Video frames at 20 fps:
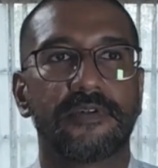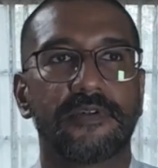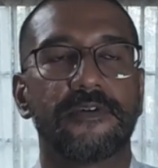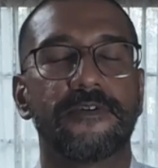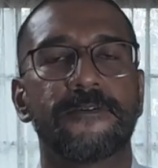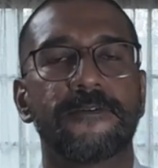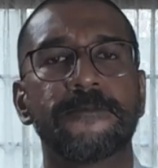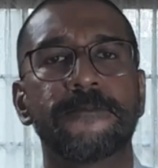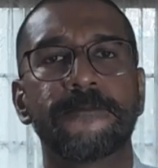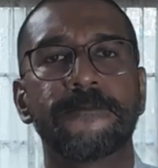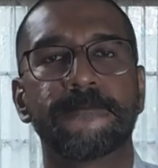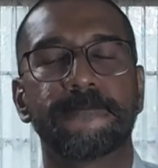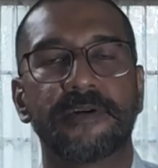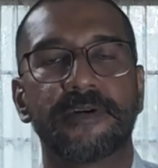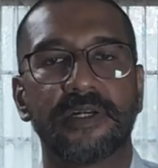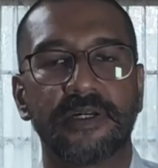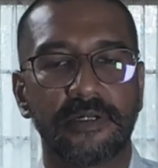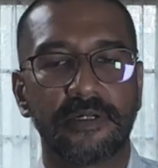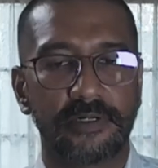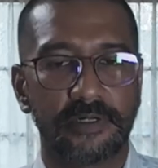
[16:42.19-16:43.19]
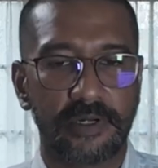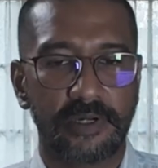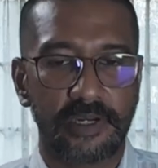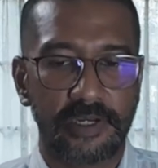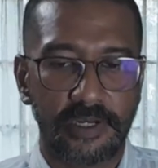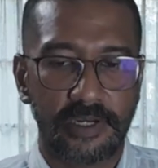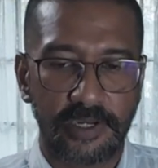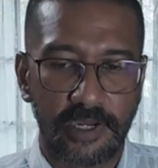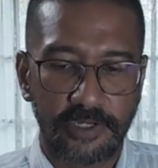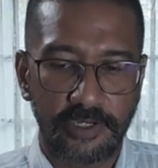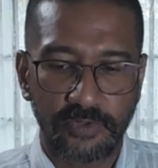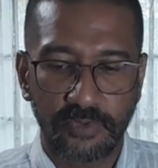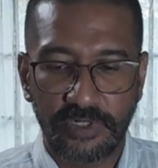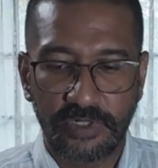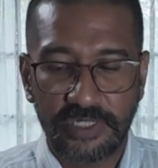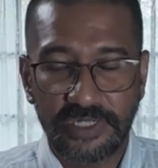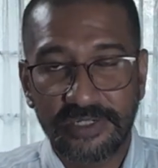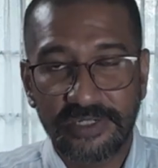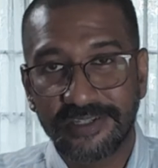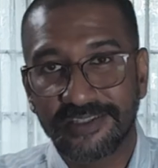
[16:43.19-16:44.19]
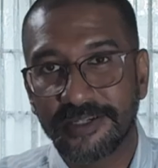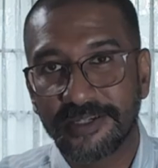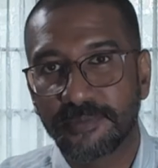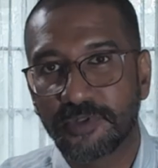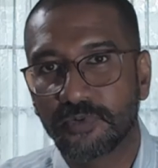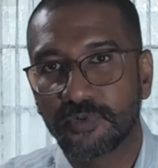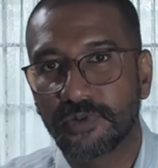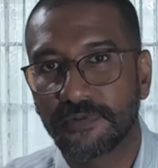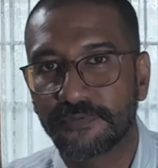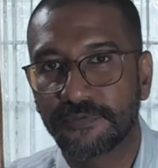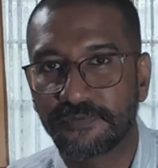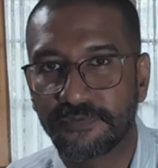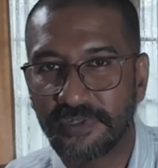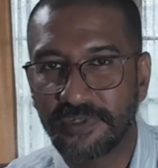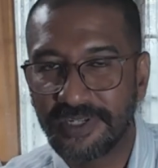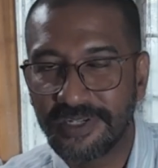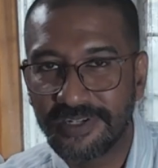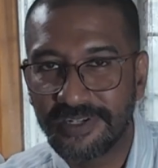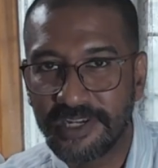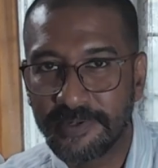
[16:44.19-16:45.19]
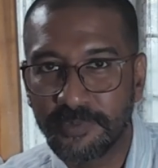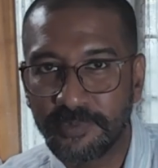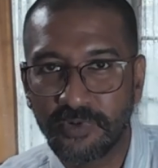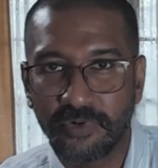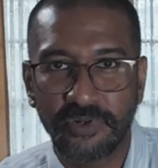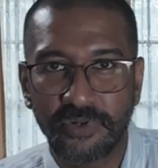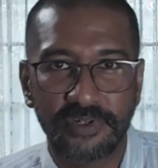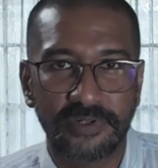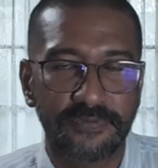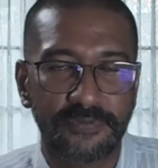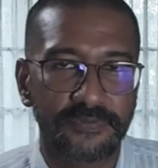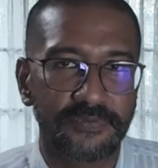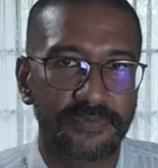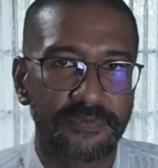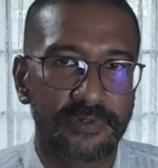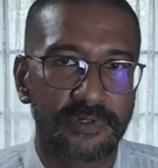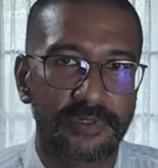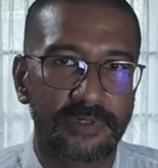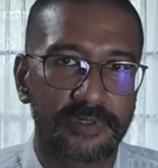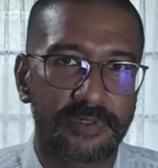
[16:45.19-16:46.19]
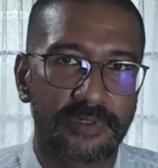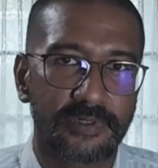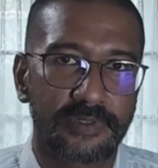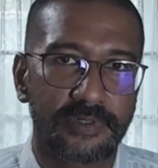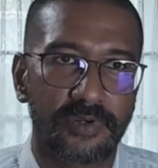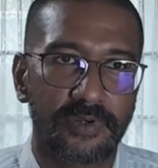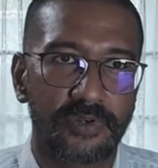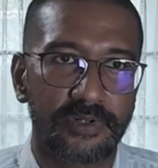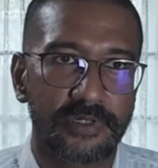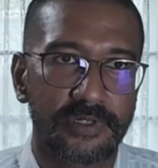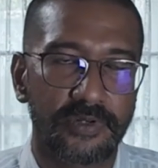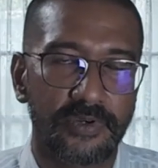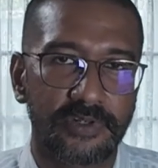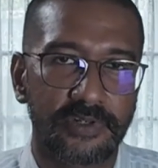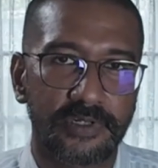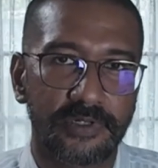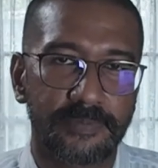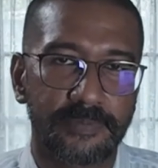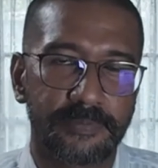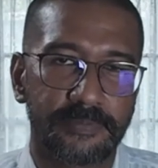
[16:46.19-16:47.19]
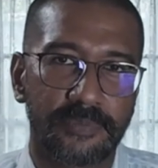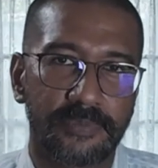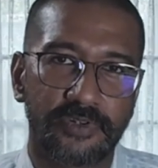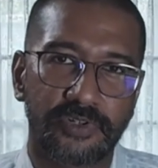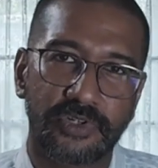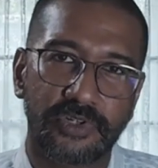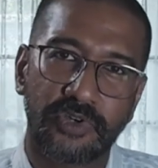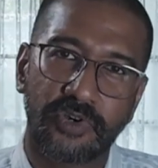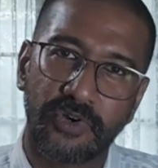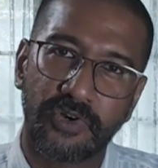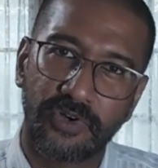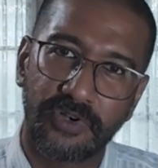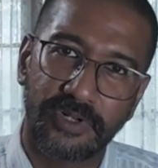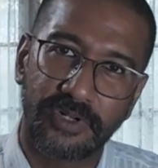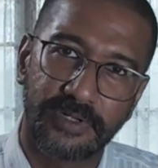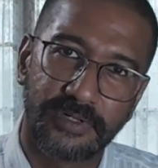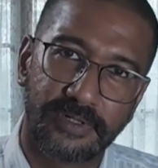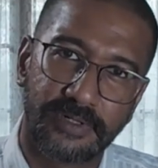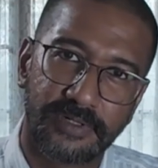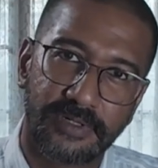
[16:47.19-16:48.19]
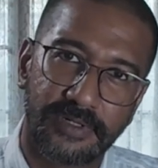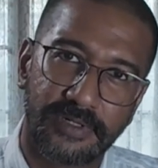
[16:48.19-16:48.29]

You know, are you leading them to a free demo or a call?